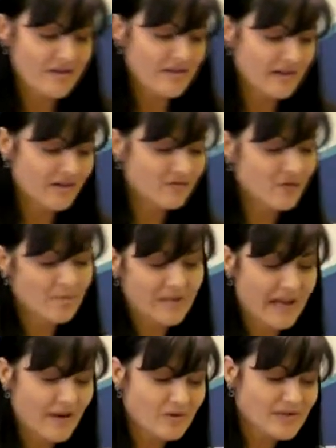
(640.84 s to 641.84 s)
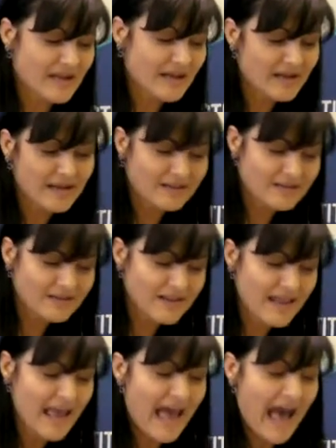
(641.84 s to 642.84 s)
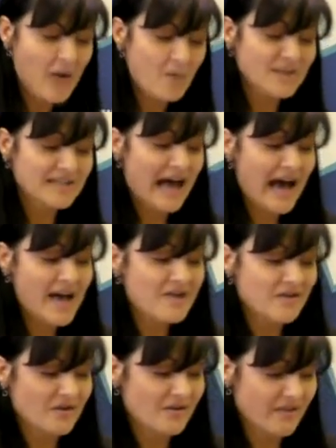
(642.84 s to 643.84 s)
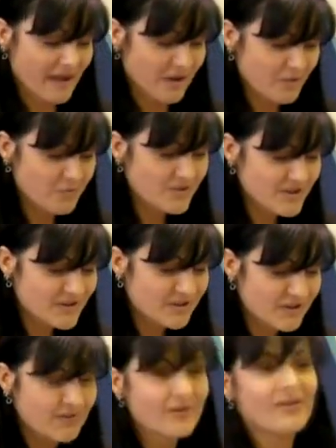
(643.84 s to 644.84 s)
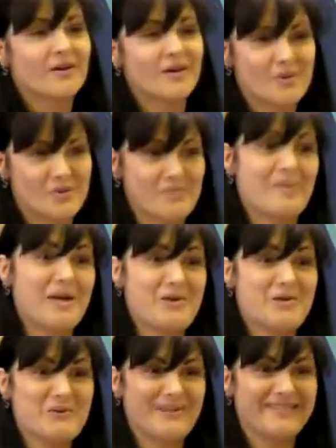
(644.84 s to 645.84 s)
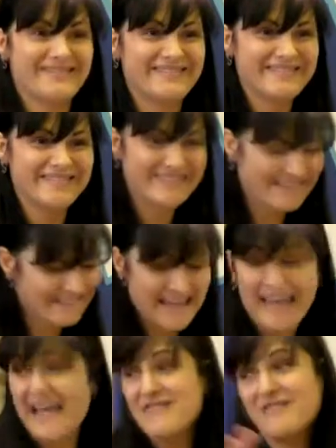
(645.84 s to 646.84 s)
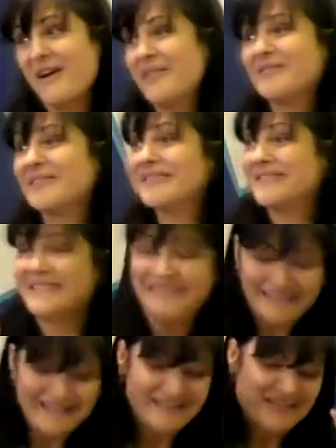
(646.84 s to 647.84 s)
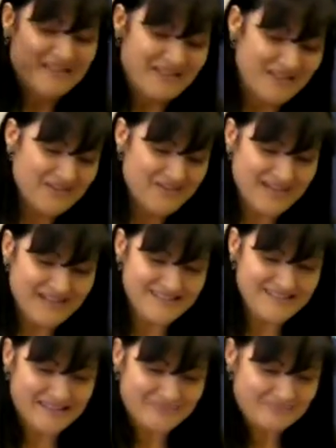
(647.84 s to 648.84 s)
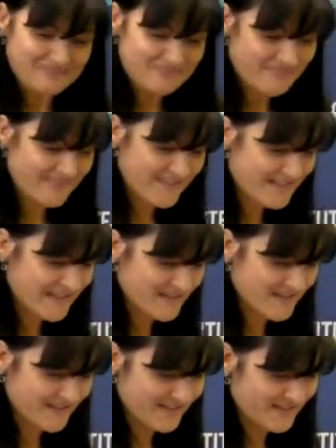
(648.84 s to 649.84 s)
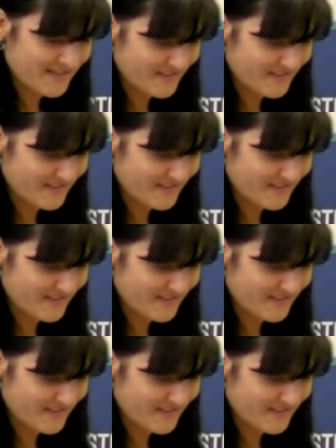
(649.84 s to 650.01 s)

than from the outside in. I was either their prisoner or my own. And I found this a great sentence.